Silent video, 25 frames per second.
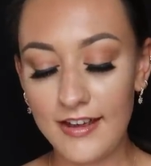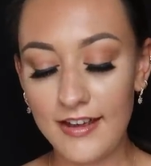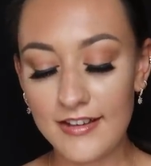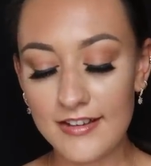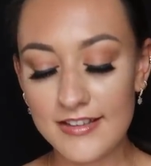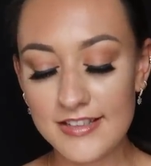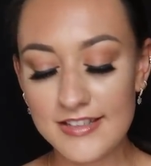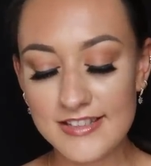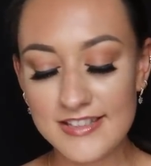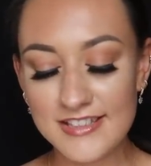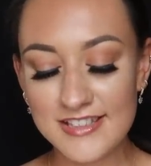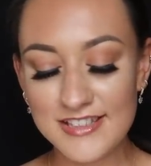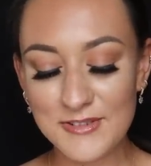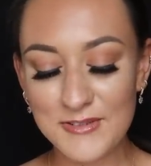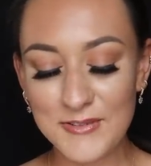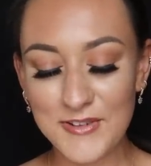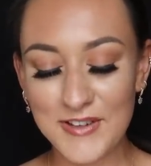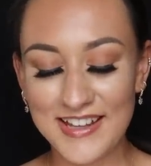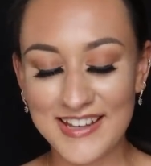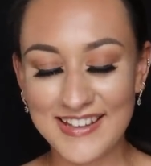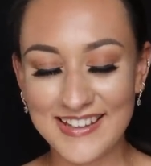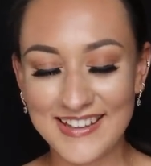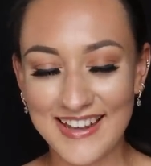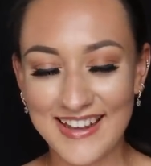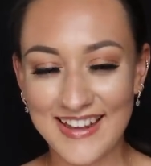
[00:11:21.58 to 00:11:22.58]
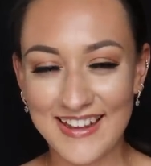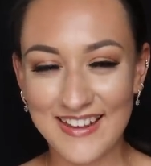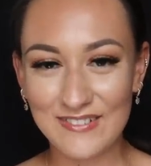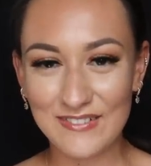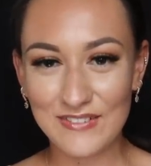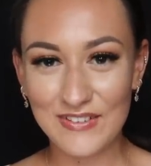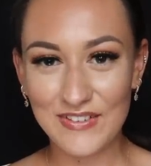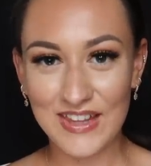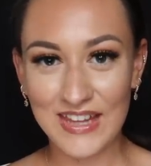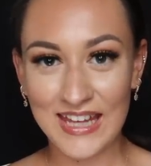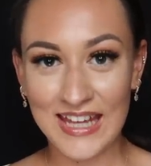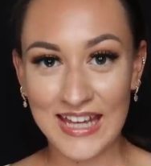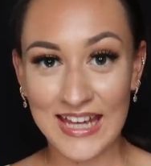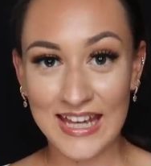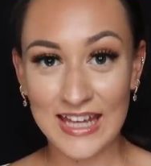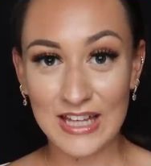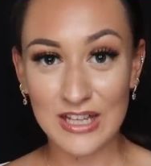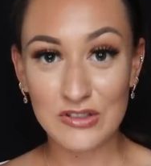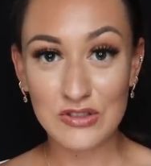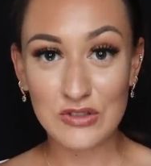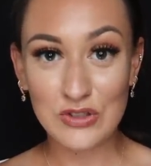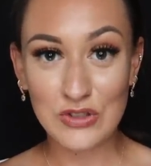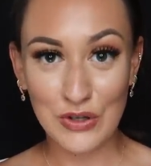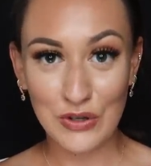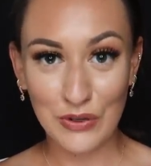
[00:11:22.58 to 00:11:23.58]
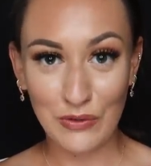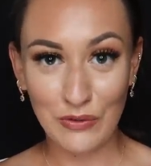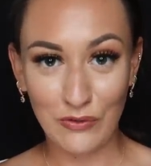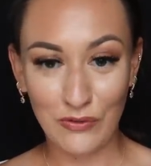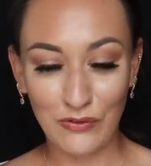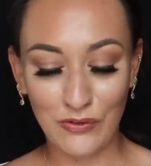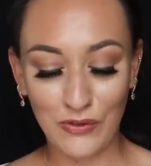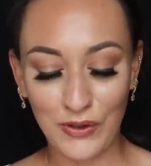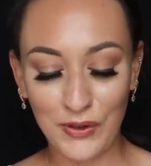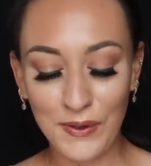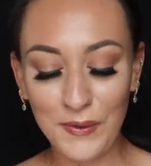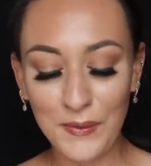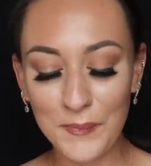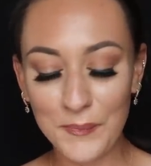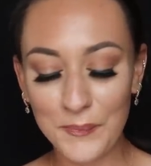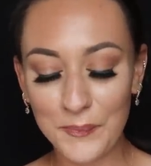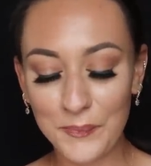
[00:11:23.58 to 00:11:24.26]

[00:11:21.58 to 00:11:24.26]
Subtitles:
Next, we have the tofu